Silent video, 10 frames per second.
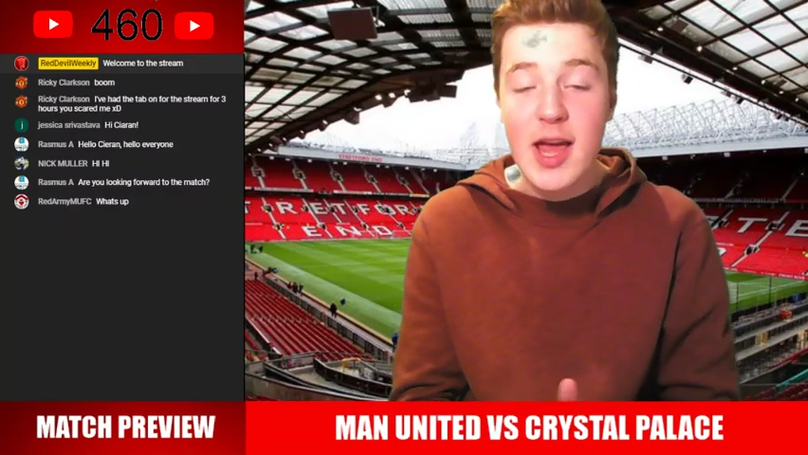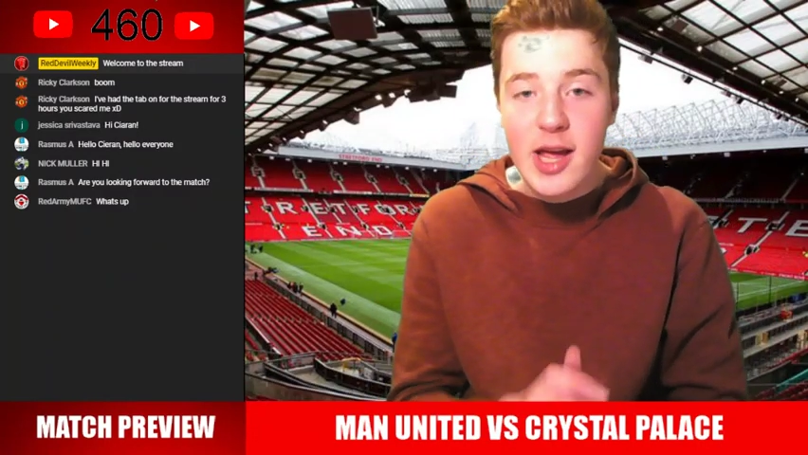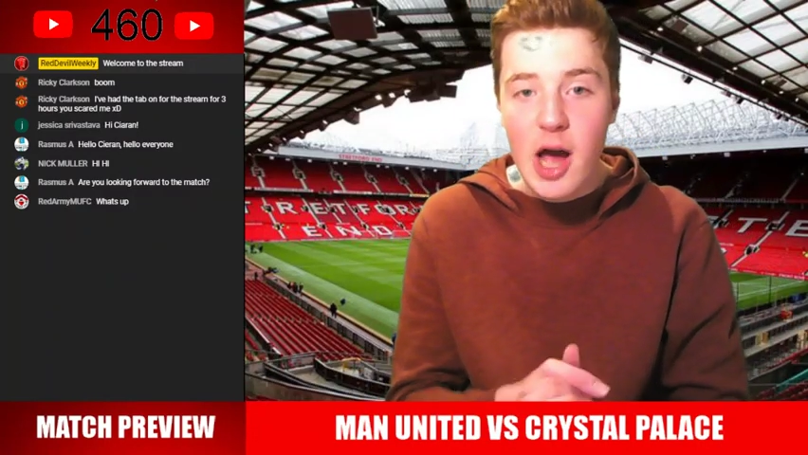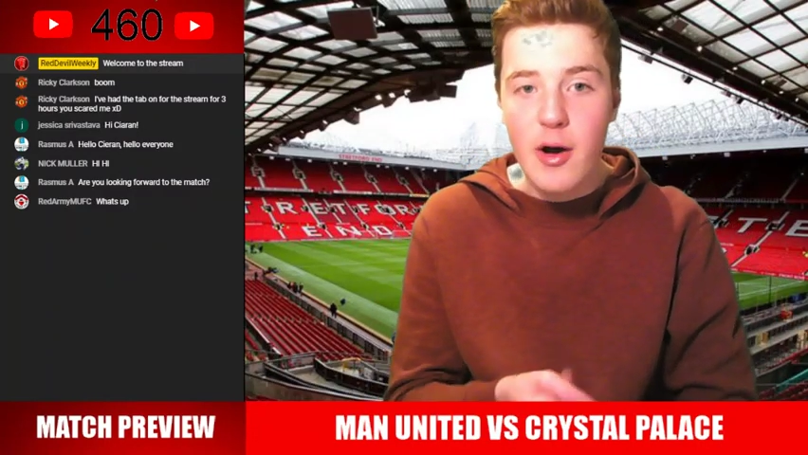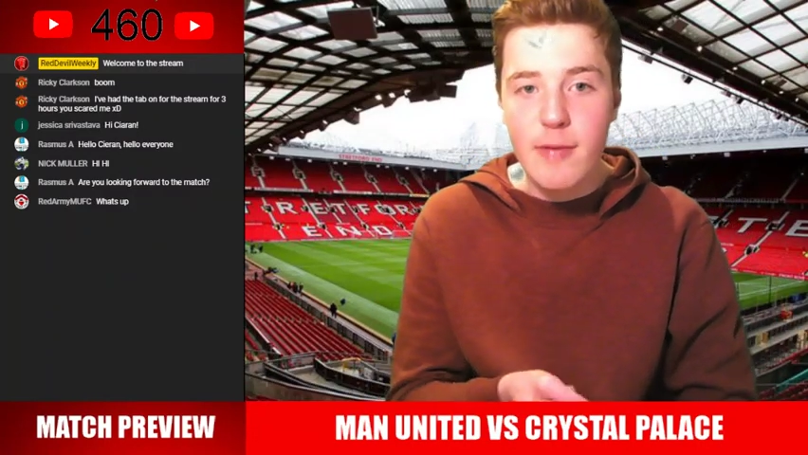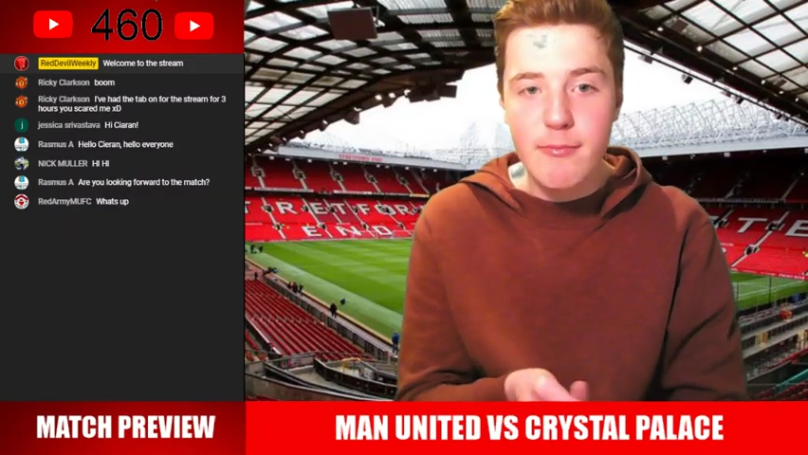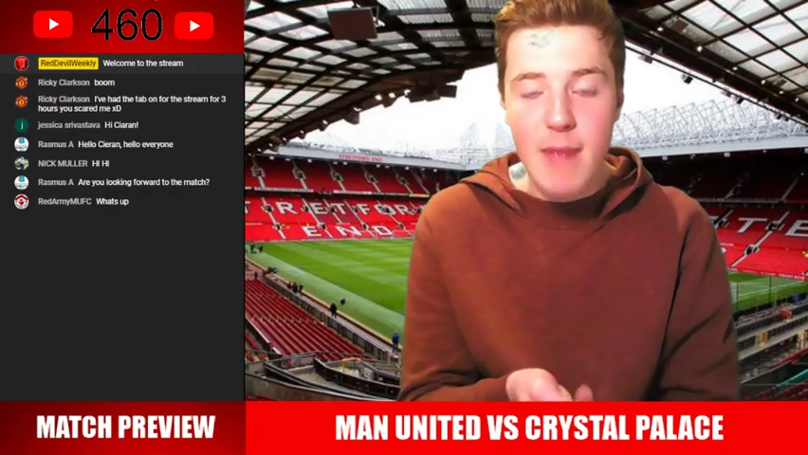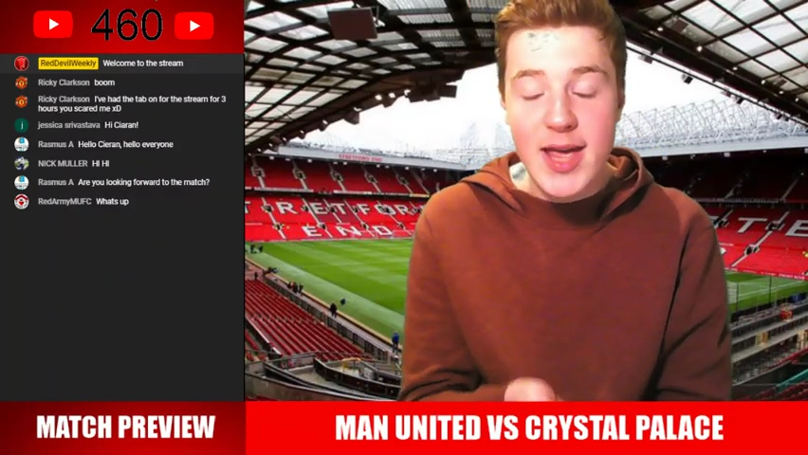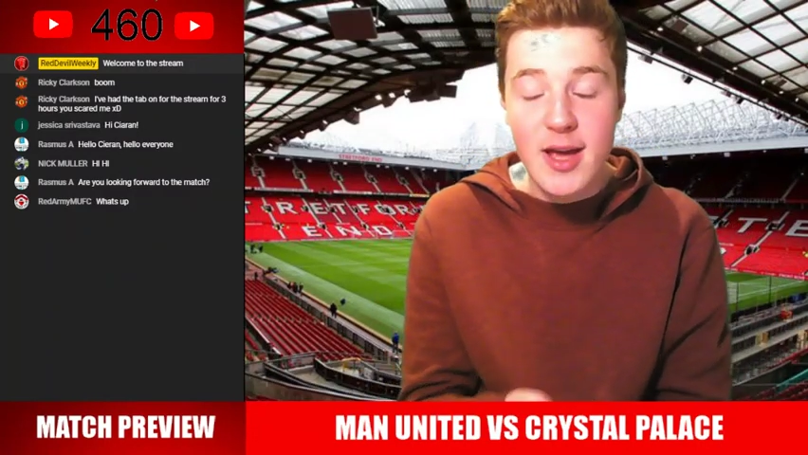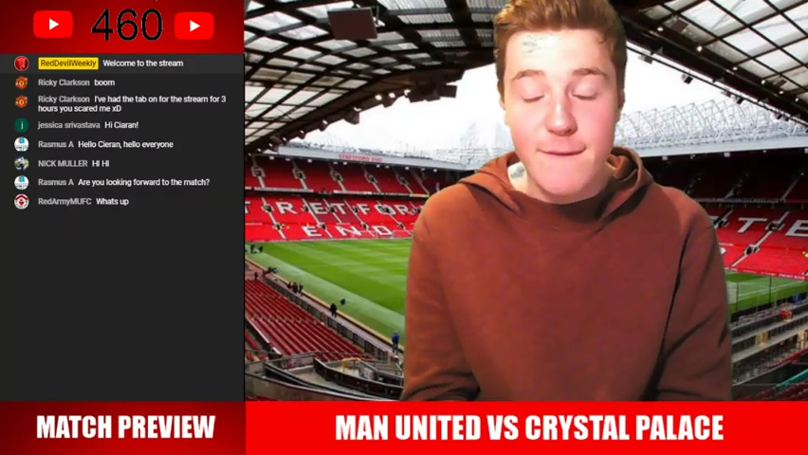go and
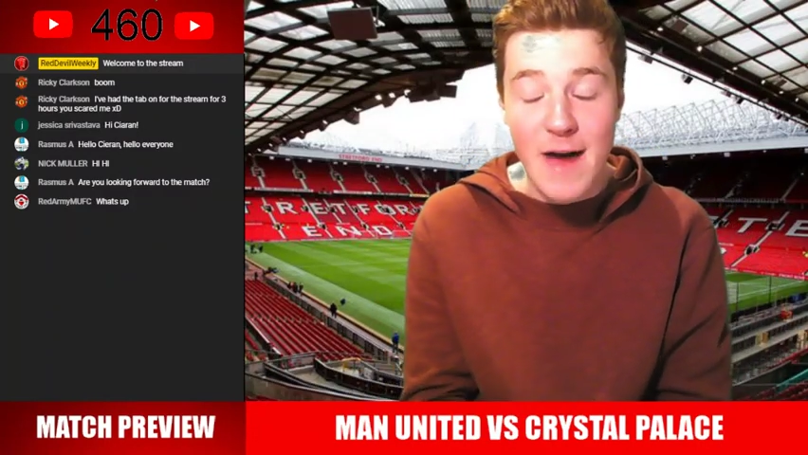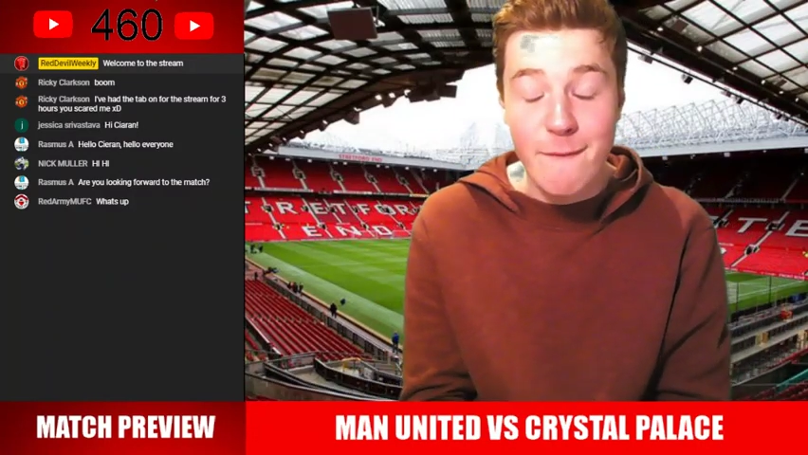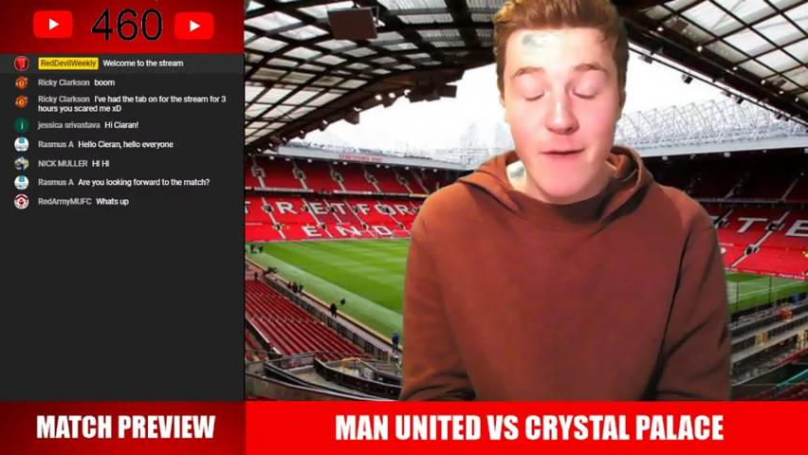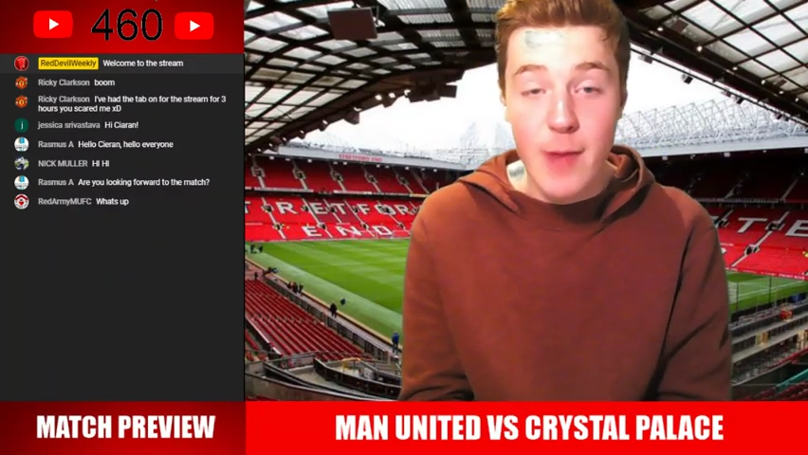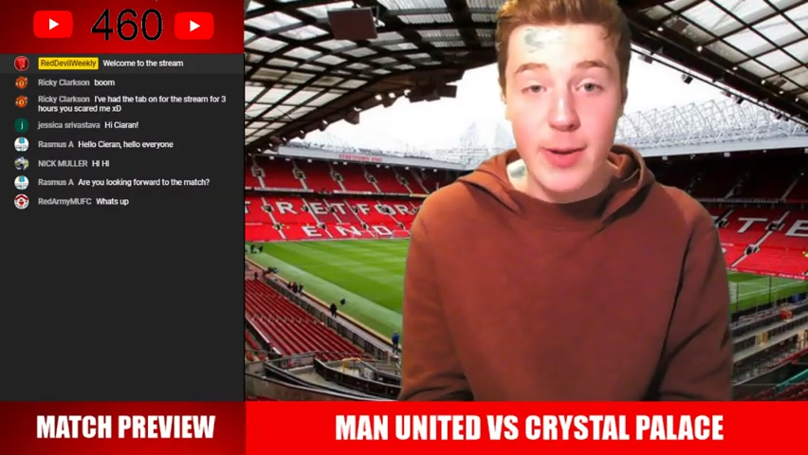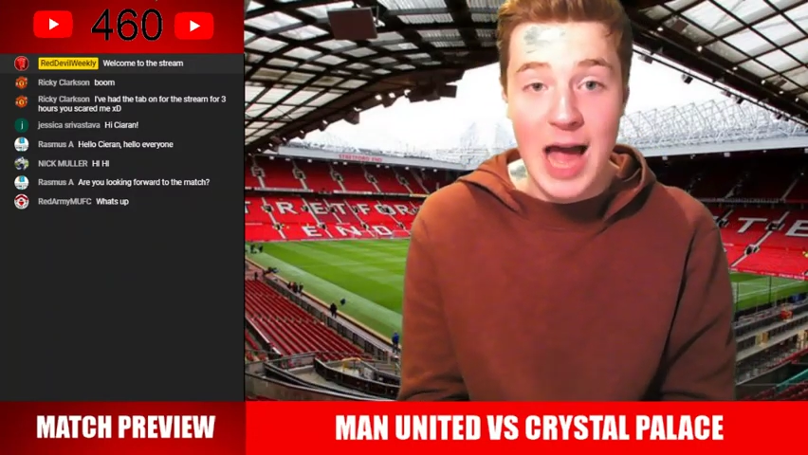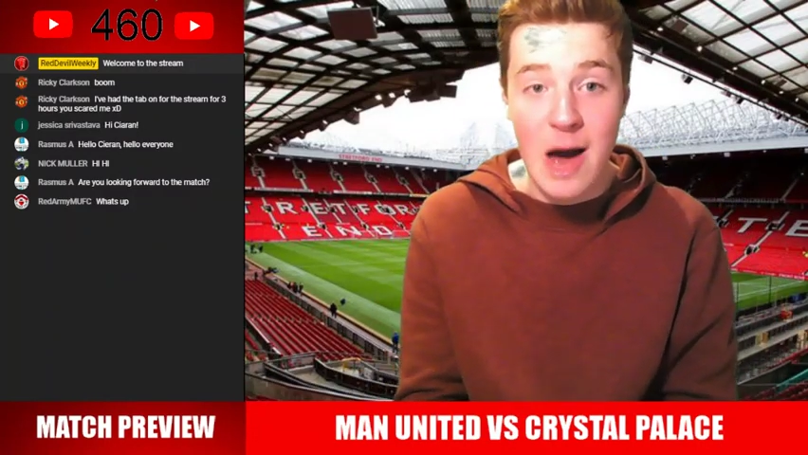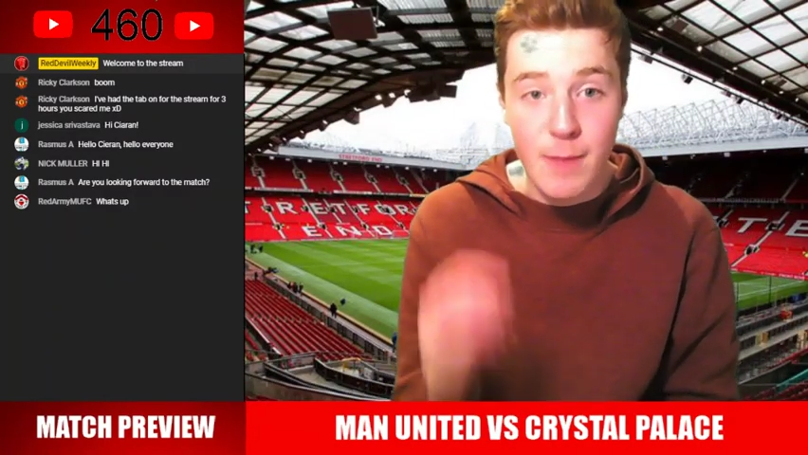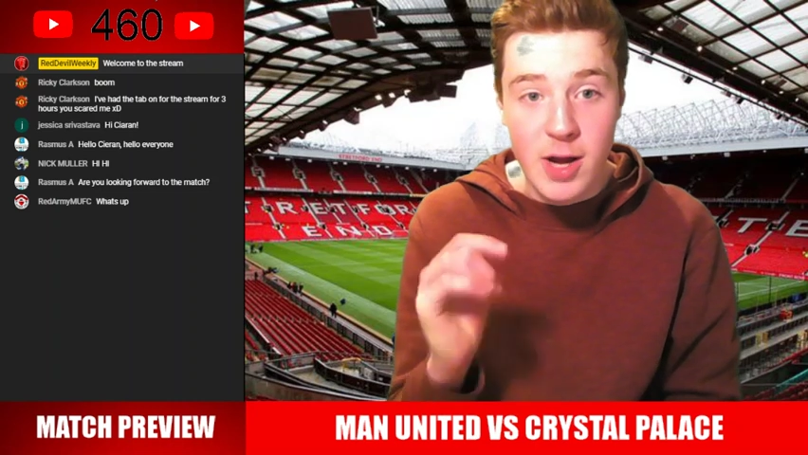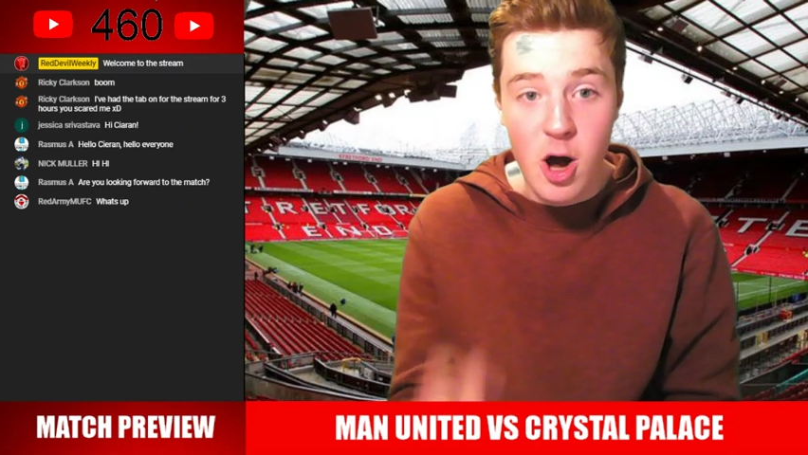make a FanVibe
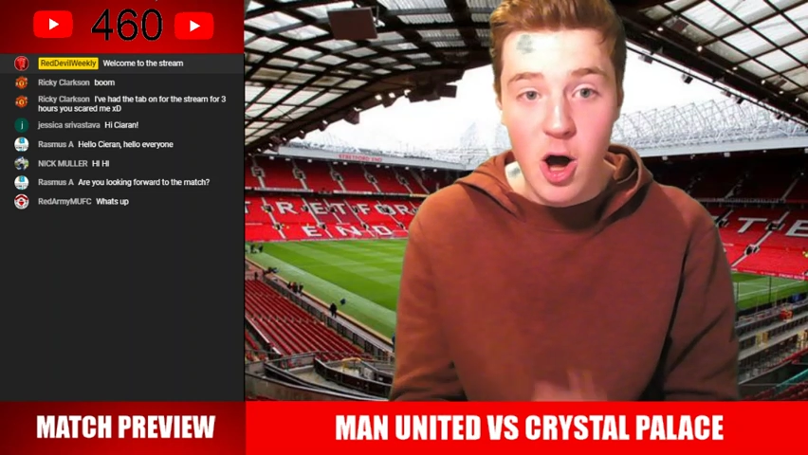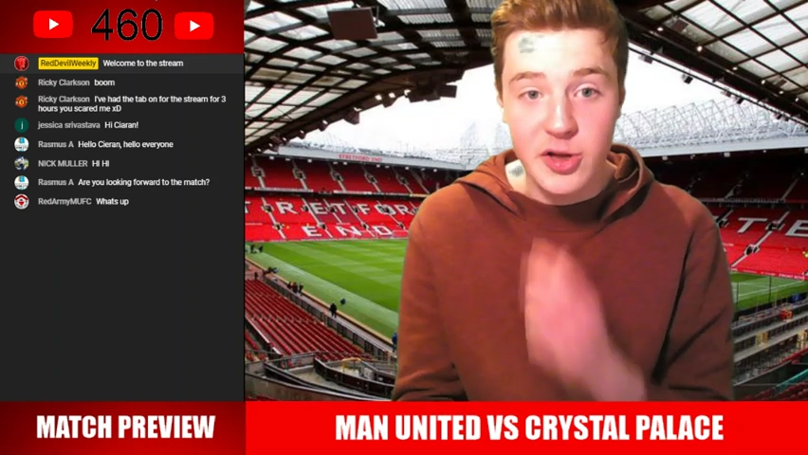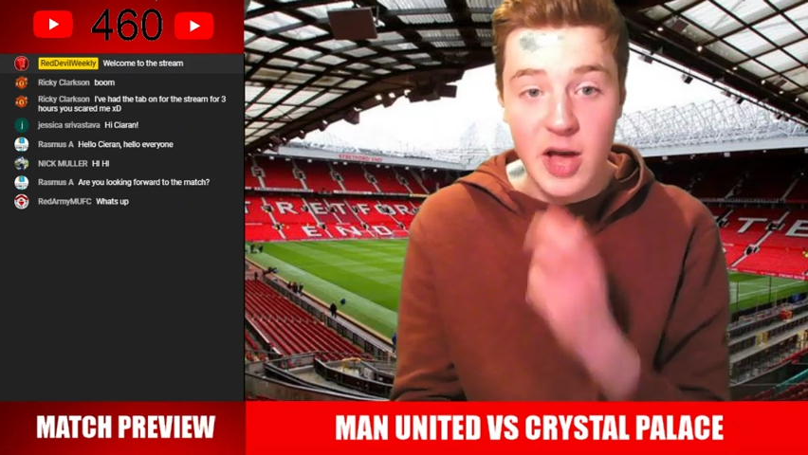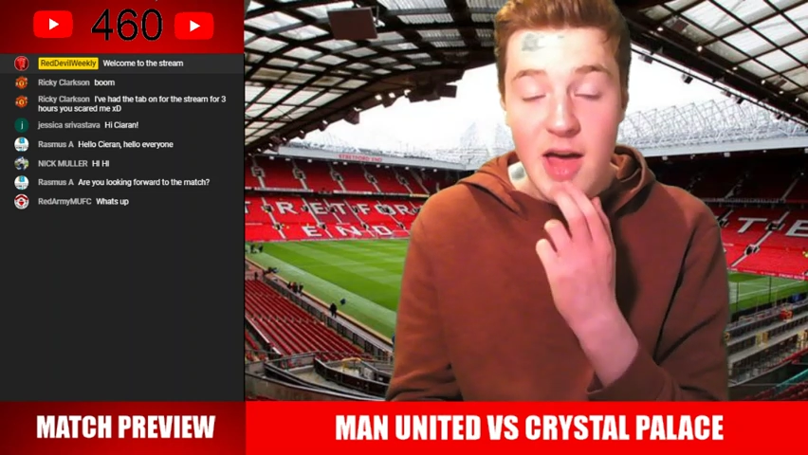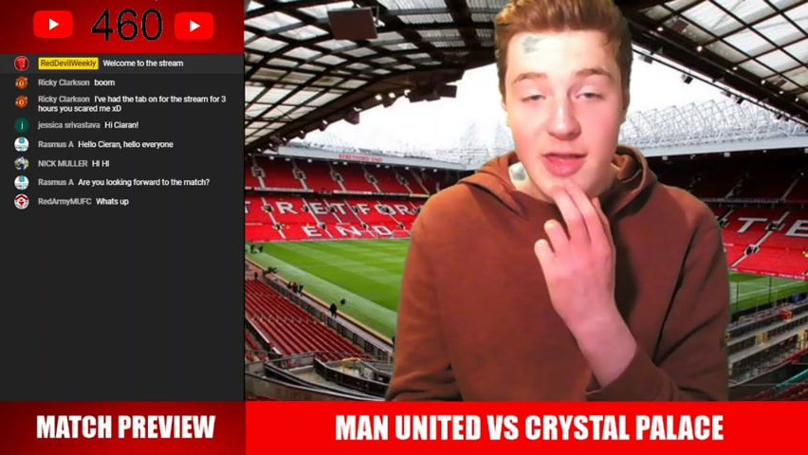account because